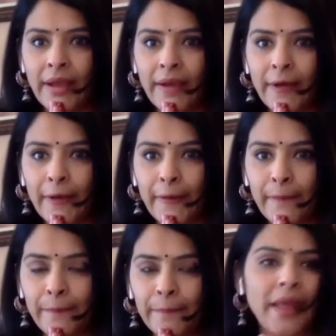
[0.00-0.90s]

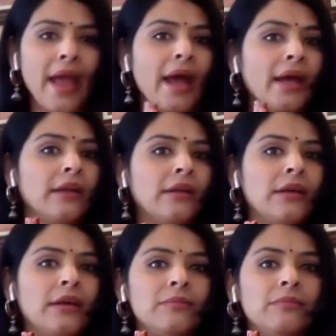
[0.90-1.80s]
um, and
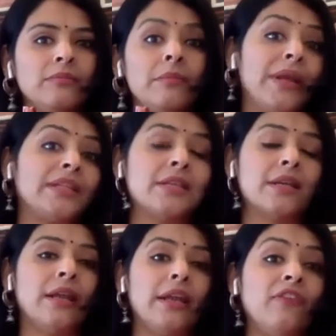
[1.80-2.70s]
uh,
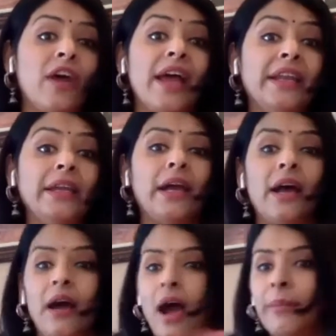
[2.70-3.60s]
basically if any
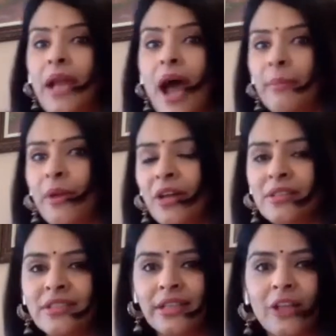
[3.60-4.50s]
uh, i mean i'm not
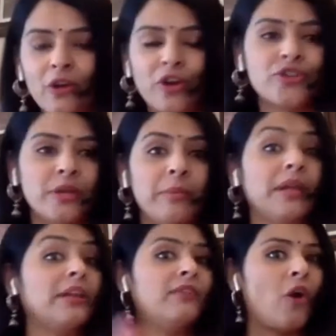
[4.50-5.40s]
seeing the question
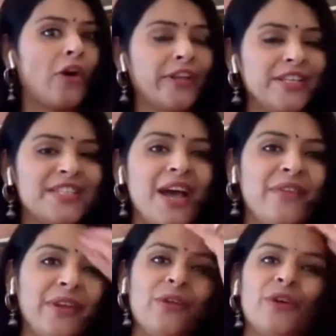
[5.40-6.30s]
but if audience
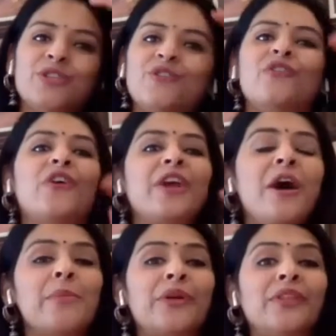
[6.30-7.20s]
have any question for
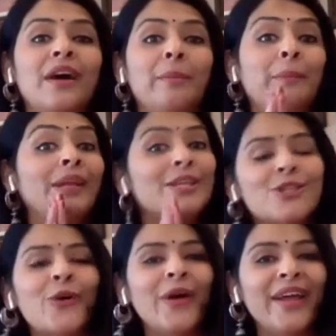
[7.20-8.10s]
amruta
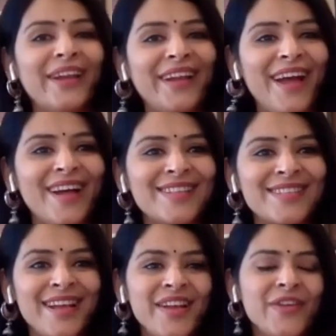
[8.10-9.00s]
please go ahead and ask
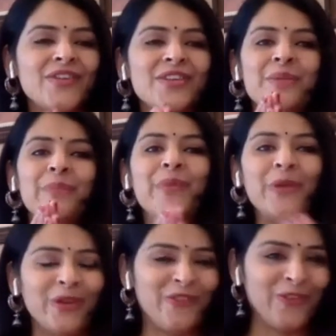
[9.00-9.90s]
she's a
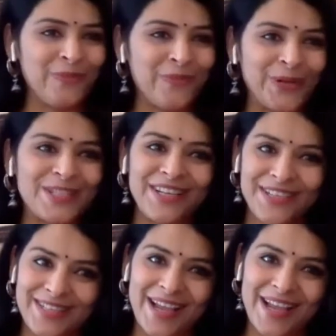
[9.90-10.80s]
beautiful person
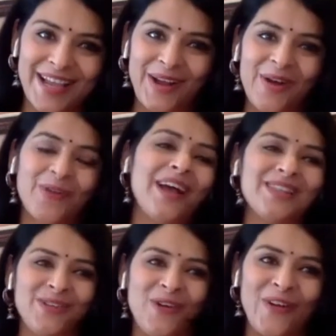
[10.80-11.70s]
inside out
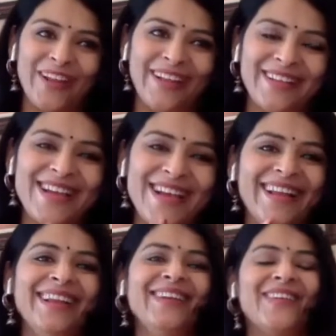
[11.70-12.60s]
as you all can
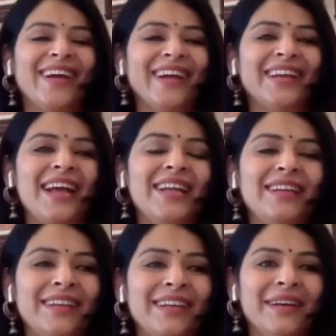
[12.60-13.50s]
tell right
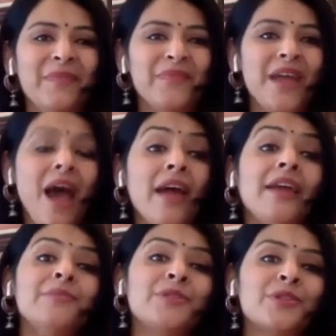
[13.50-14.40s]
and uh, i
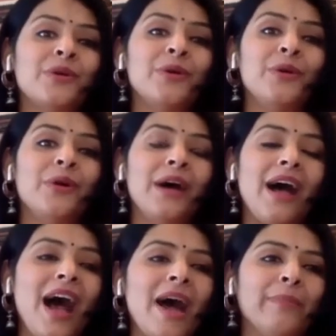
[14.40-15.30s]
am so uh,
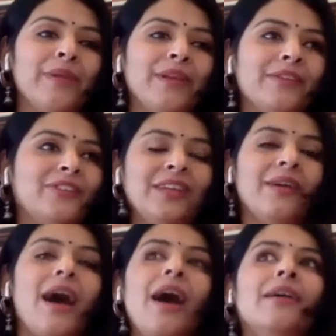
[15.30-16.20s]
happy see